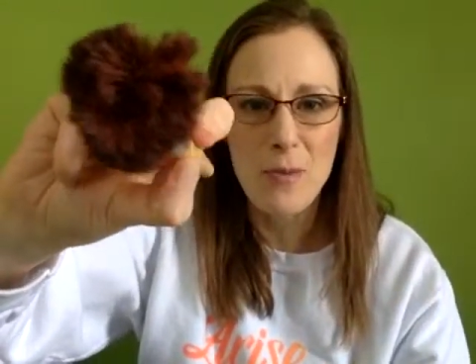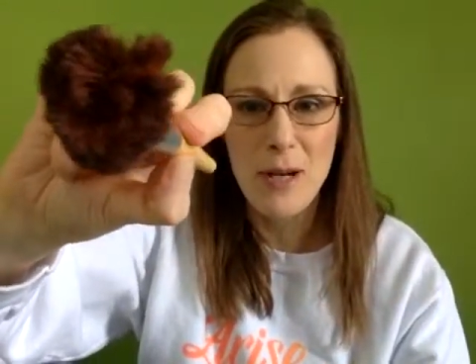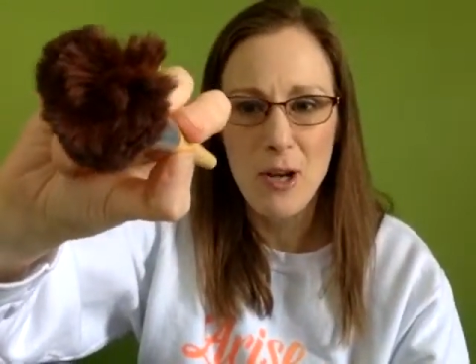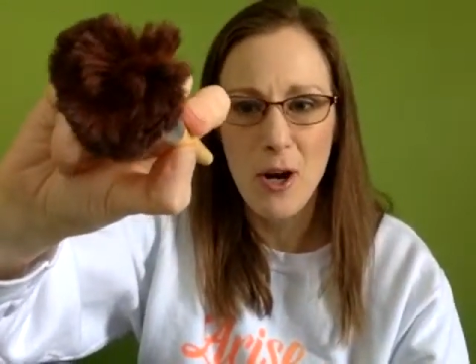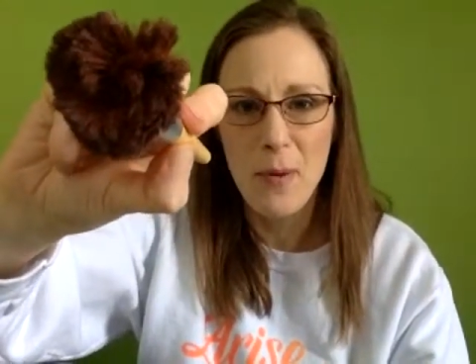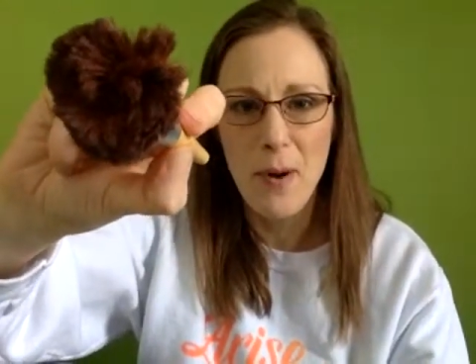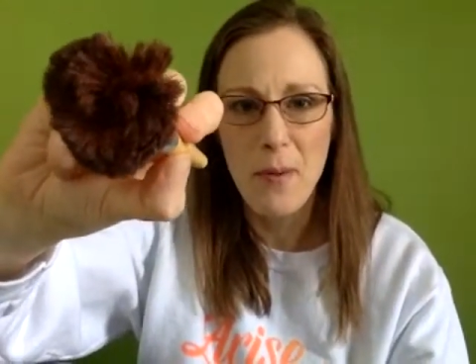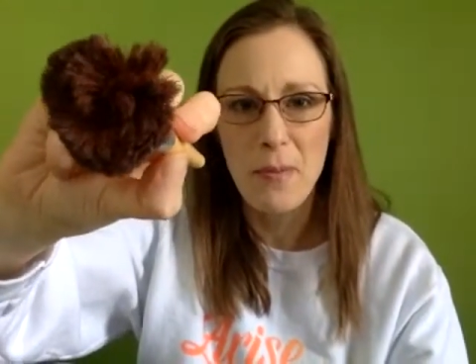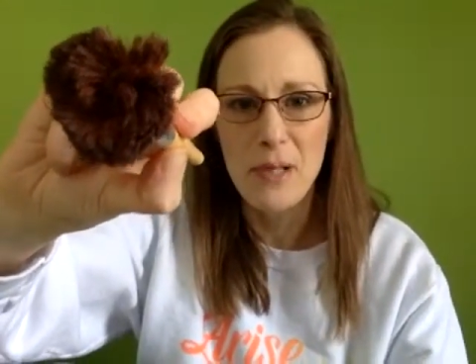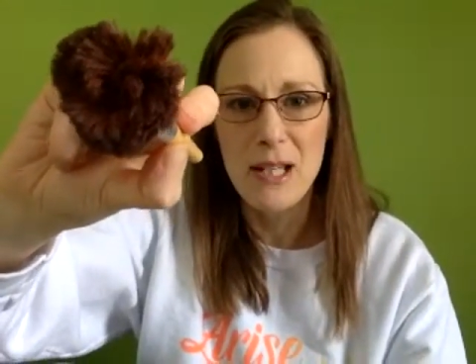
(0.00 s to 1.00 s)
My daughter
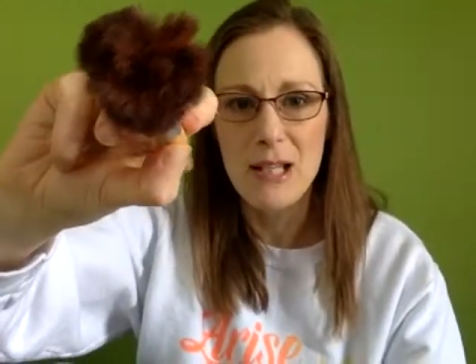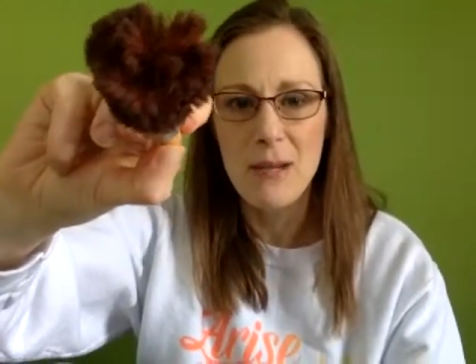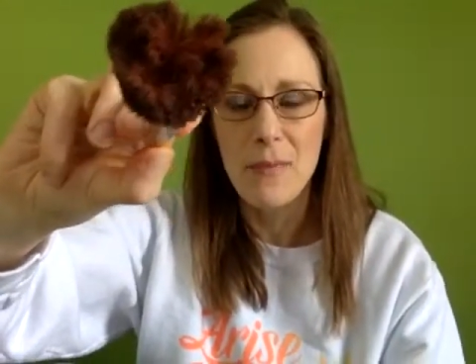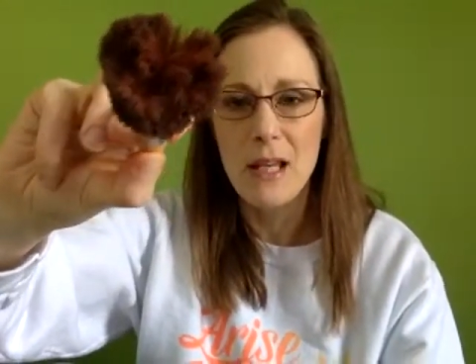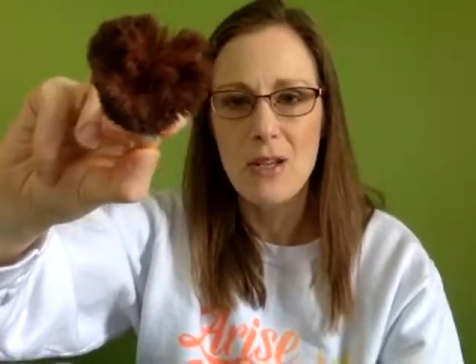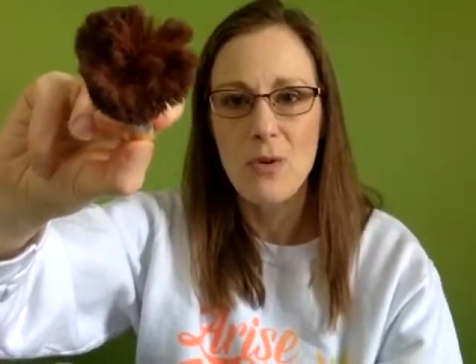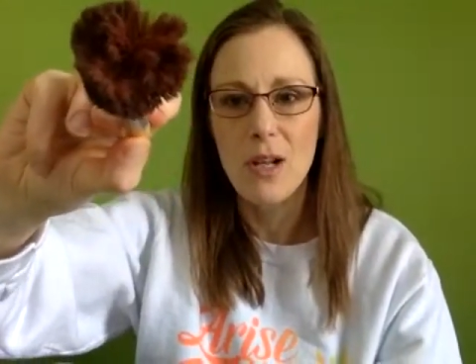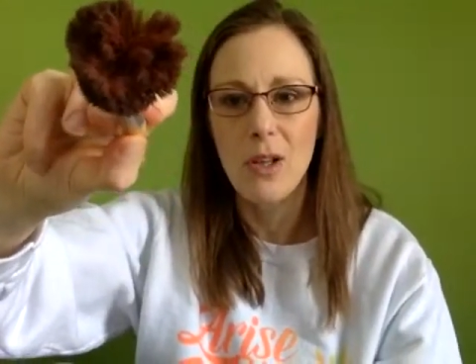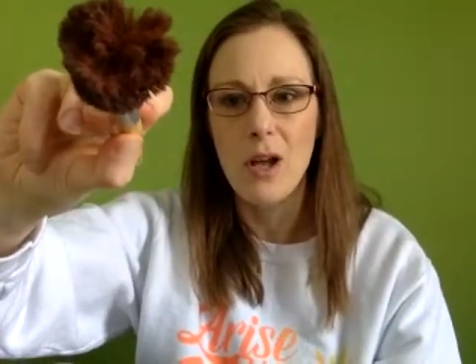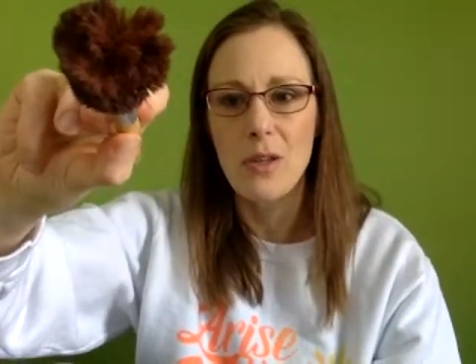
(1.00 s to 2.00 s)
probably did something to
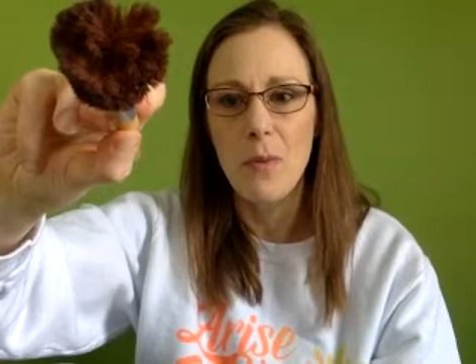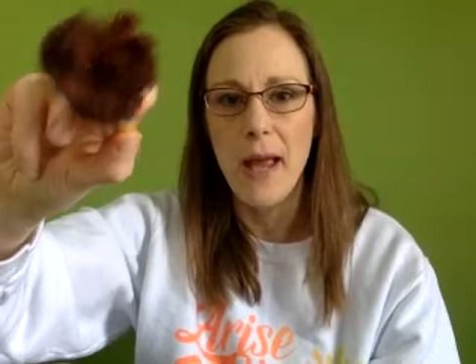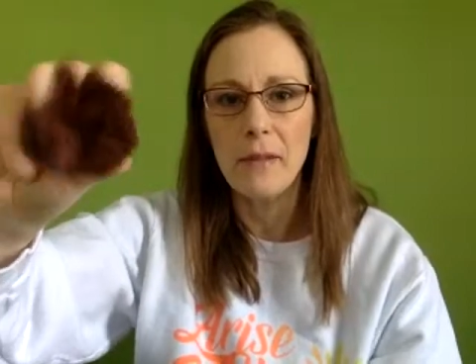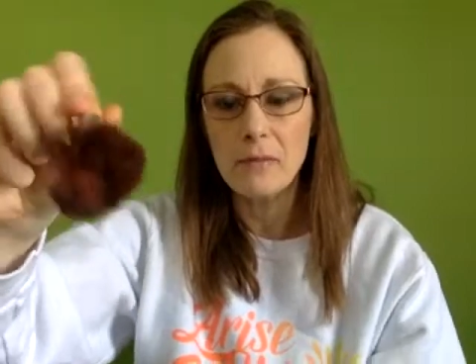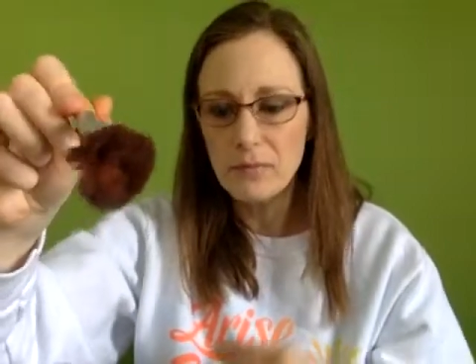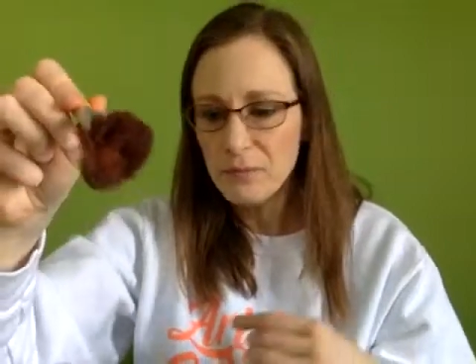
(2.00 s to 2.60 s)
it along the way.